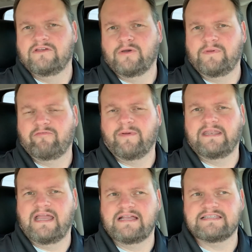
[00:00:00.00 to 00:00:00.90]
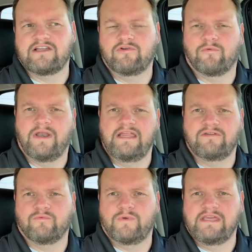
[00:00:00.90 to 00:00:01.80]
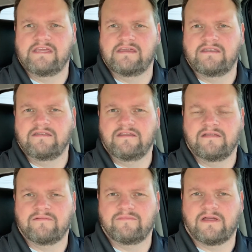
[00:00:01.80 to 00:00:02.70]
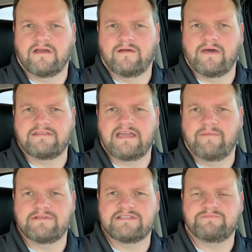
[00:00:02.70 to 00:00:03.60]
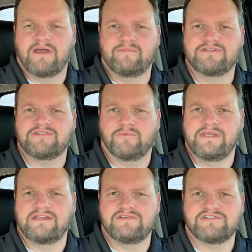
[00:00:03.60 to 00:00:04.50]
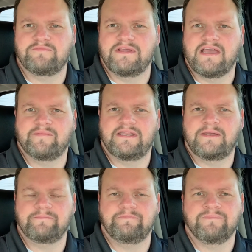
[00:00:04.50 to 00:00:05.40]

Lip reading: Hope everybody has a great weekend. By the time this is published, the weekend should be coming up.